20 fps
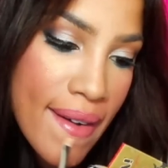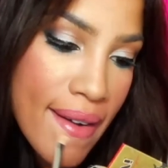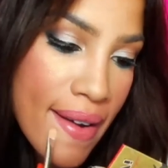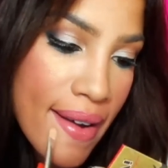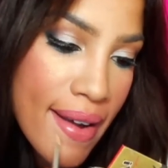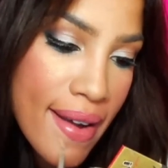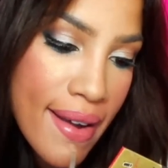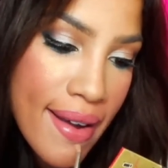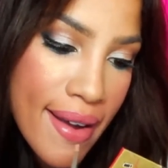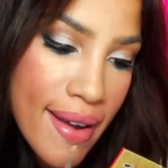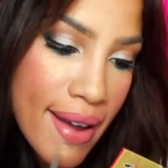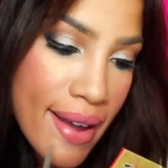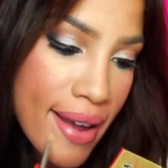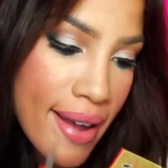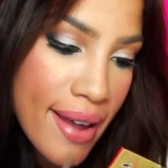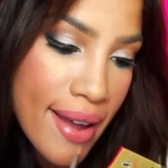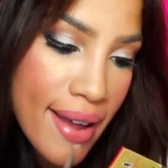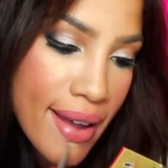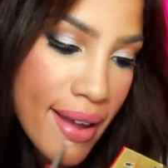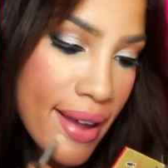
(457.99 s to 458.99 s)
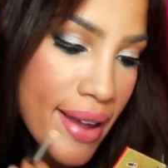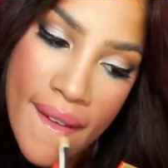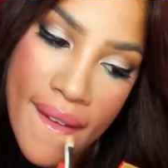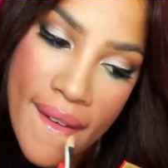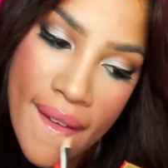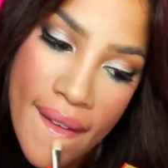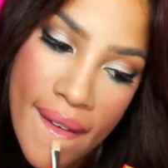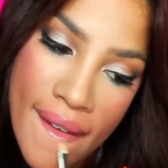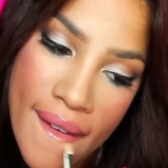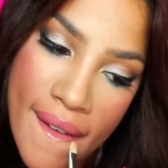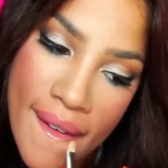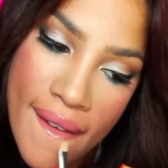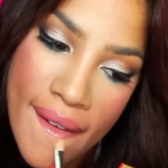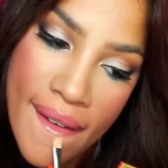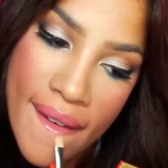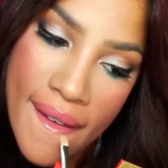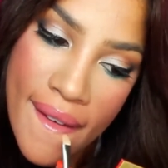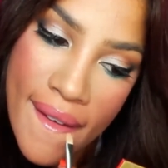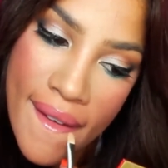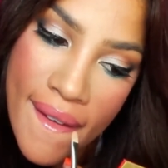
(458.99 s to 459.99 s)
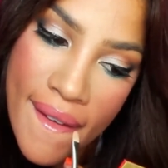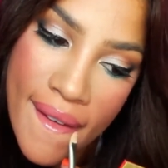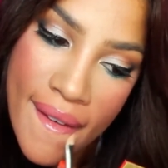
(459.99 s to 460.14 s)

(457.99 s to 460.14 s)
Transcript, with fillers: to add some pink lip gloss I have by Jane, clean